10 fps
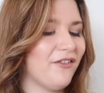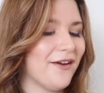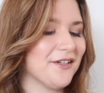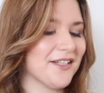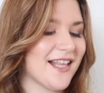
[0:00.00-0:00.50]

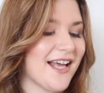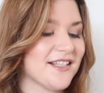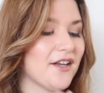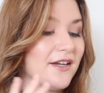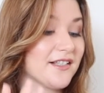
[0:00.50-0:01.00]
focus there.
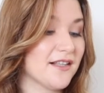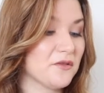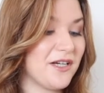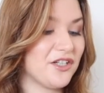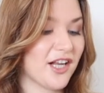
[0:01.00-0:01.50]
So it's the
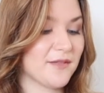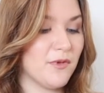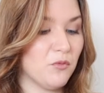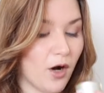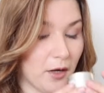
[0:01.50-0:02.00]
Sweet
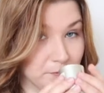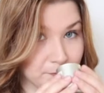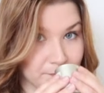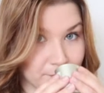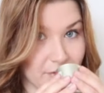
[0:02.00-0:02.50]
Jasmine one
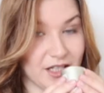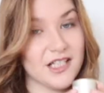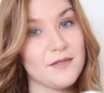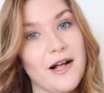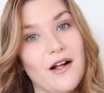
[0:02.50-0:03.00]
and
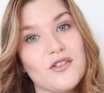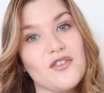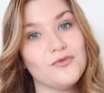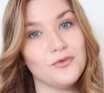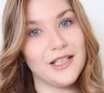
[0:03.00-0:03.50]
it
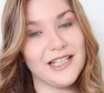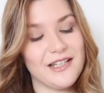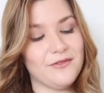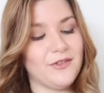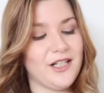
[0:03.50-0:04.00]
smells
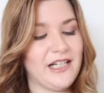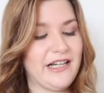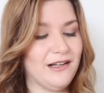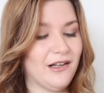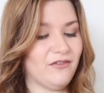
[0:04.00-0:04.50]
really,
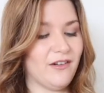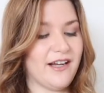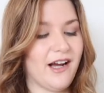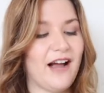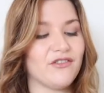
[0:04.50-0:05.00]
really
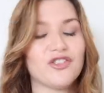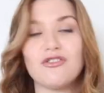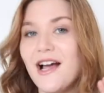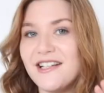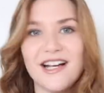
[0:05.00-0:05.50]
lovely. I haven't
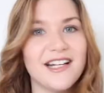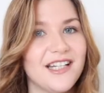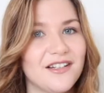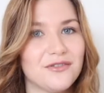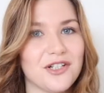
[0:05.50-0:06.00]
tried
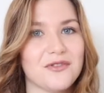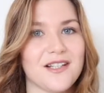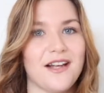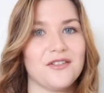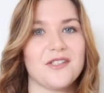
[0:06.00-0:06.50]
any of Rituals
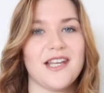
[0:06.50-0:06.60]
candles